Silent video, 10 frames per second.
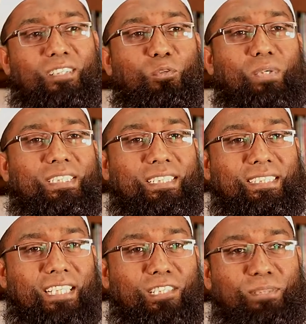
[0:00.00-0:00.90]

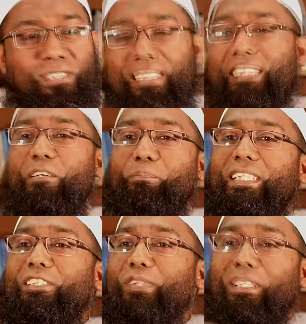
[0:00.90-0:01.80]
Watching television, in the
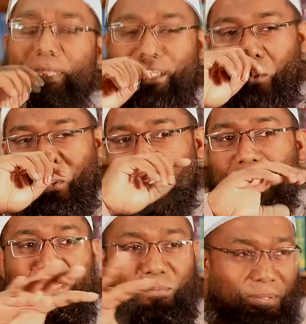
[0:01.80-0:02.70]
past we have seen
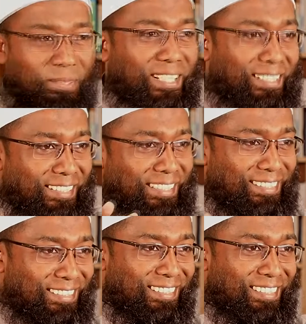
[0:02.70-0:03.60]
ulama of our country,
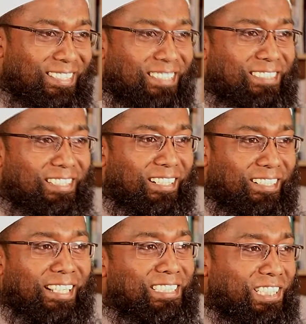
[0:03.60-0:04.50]

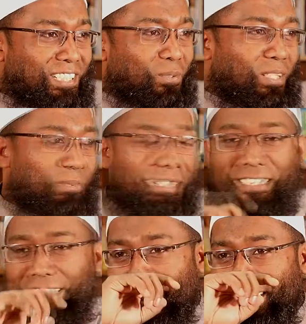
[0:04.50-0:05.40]
the ancient
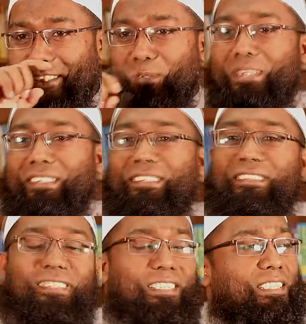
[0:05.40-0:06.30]
ulamas, they
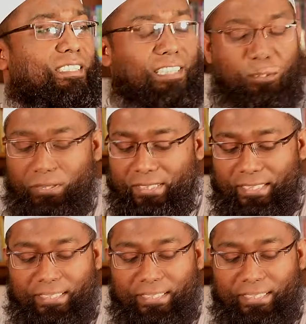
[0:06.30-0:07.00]
would say